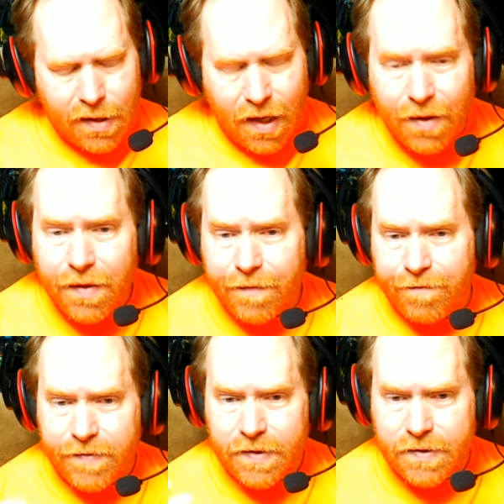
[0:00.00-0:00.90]
Other
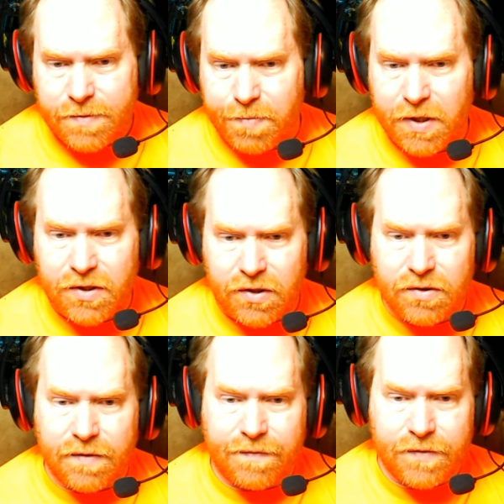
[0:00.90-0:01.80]
species
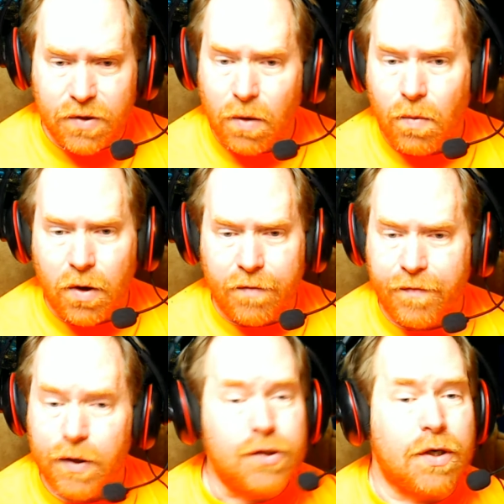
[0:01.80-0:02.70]
of saltwater
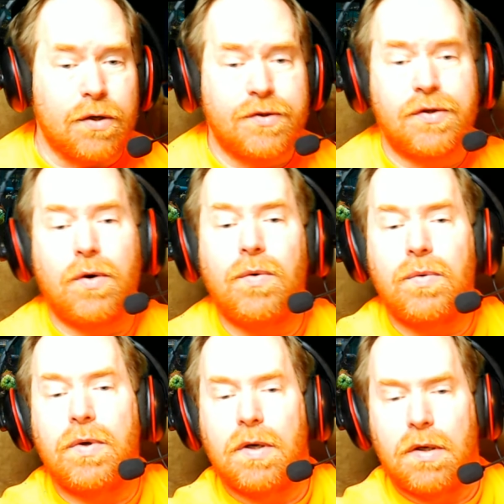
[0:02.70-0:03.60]
fish are
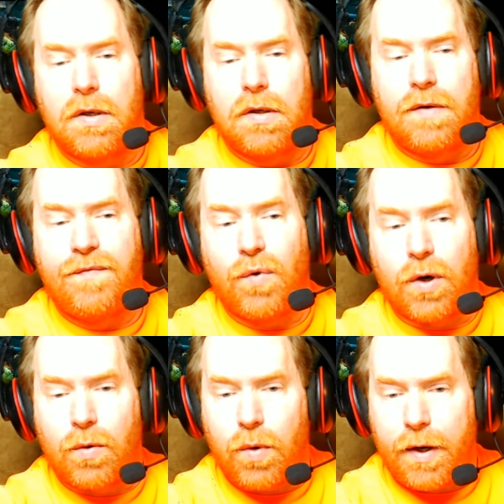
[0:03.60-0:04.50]
sold for
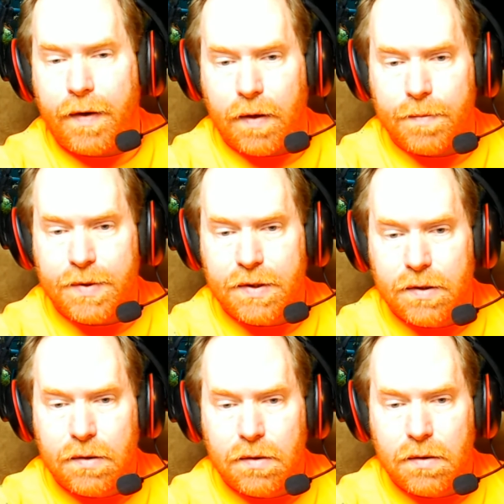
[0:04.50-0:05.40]
aquariums,
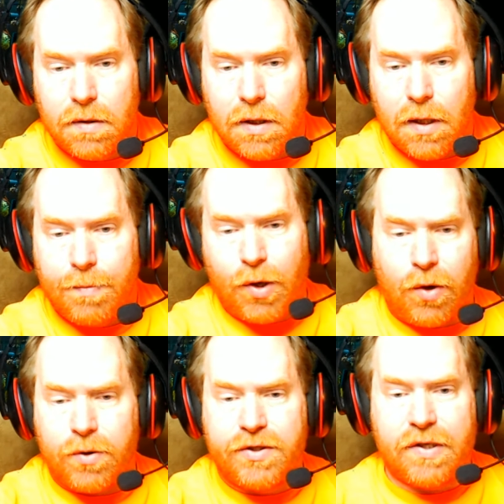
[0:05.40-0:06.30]
but
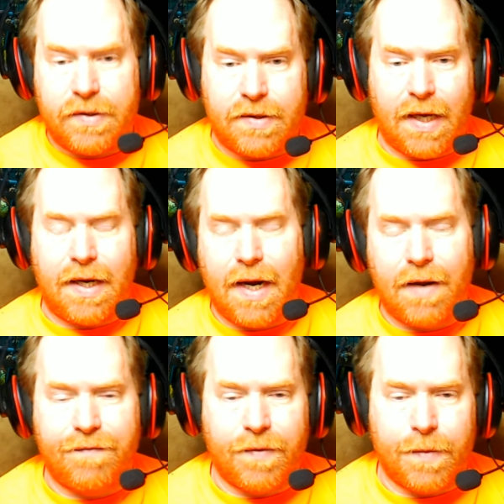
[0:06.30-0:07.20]
are taken
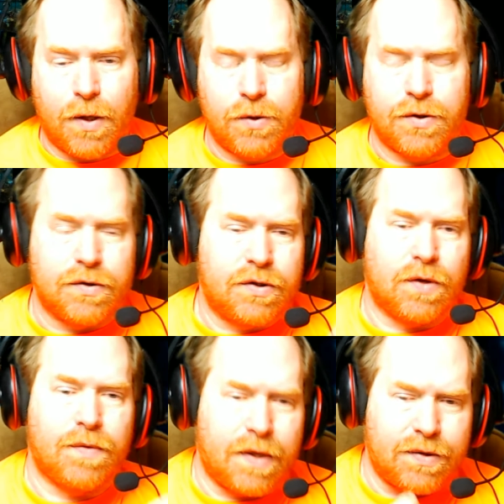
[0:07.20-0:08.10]
out from the ocean.
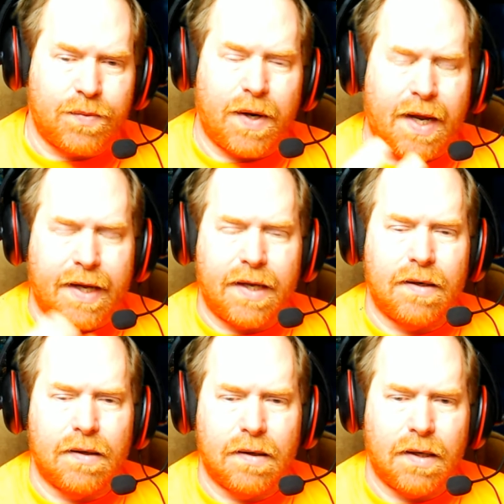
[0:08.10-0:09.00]
So this way I
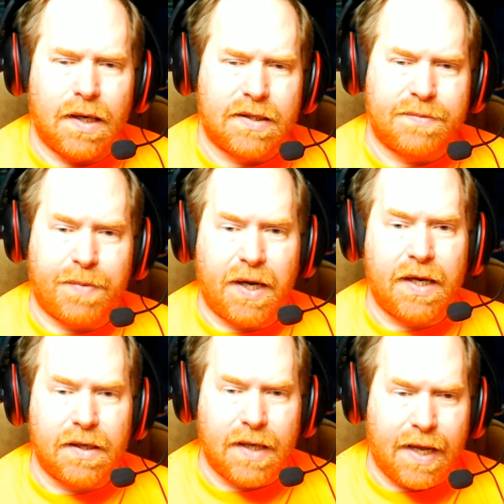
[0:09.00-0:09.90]
can
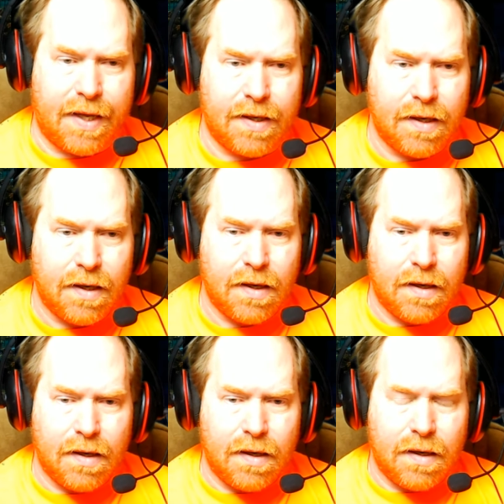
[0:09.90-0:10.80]
expand that
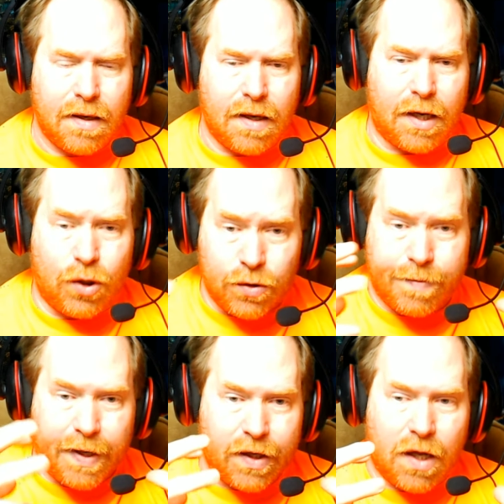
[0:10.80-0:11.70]
and use
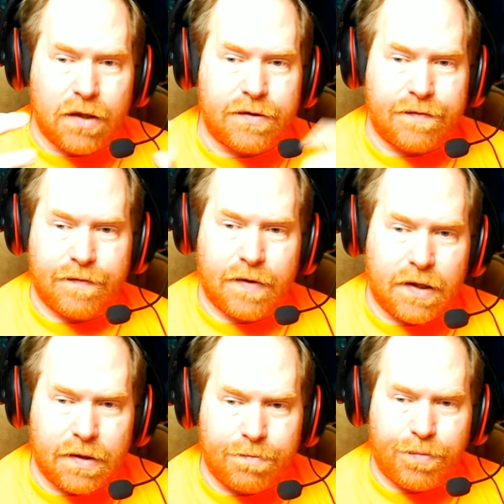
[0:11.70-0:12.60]
my knowledge.
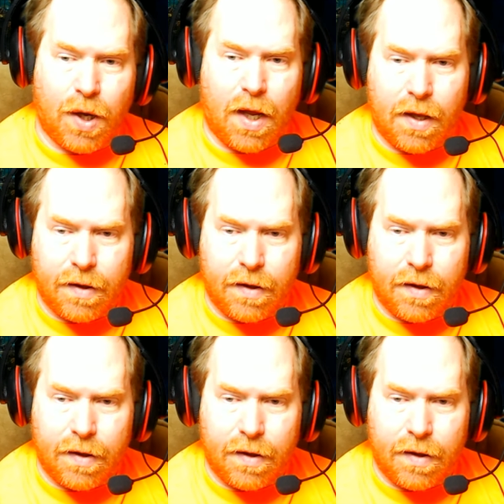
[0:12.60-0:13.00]
But